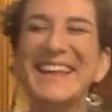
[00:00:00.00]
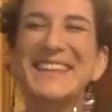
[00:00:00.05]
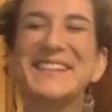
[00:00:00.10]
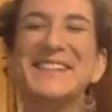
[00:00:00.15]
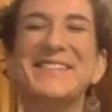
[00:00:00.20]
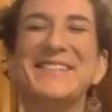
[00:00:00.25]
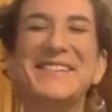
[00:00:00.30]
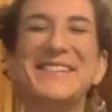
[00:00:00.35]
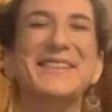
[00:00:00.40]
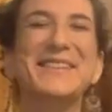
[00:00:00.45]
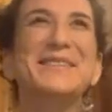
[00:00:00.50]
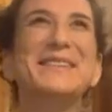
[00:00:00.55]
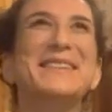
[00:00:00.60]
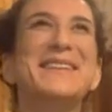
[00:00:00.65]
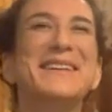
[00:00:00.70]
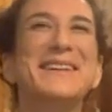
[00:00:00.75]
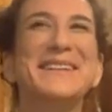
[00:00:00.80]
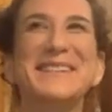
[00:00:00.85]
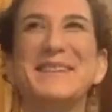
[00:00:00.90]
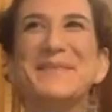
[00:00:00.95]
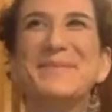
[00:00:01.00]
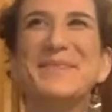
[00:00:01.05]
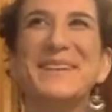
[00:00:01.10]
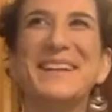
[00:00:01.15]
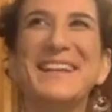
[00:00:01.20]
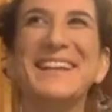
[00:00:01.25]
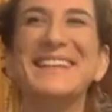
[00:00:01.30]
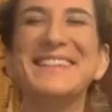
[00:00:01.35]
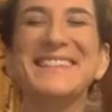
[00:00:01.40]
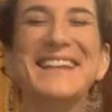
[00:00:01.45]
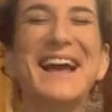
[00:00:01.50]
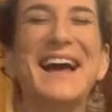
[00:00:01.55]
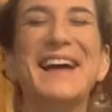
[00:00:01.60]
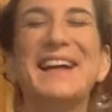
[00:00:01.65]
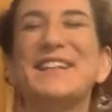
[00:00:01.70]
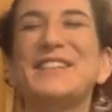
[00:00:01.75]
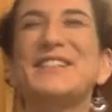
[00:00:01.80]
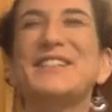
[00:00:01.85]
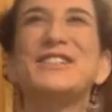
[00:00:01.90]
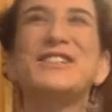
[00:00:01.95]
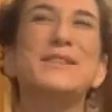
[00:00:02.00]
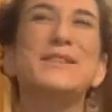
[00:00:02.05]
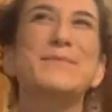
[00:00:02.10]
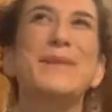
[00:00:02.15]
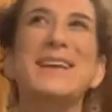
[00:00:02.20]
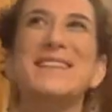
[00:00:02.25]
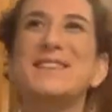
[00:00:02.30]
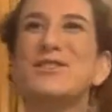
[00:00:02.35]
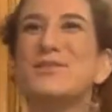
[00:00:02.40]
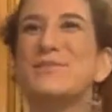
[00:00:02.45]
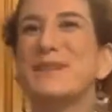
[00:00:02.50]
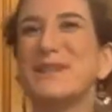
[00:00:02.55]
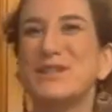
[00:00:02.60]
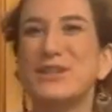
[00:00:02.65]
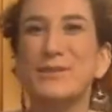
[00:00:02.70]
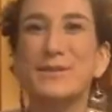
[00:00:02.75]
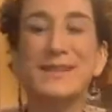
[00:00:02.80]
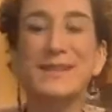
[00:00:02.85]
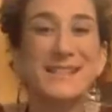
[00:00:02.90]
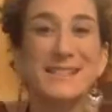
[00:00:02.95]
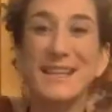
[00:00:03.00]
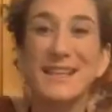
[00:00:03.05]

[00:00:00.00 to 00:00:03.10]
This was so serendipitous. And I, she just messaged me and she was like,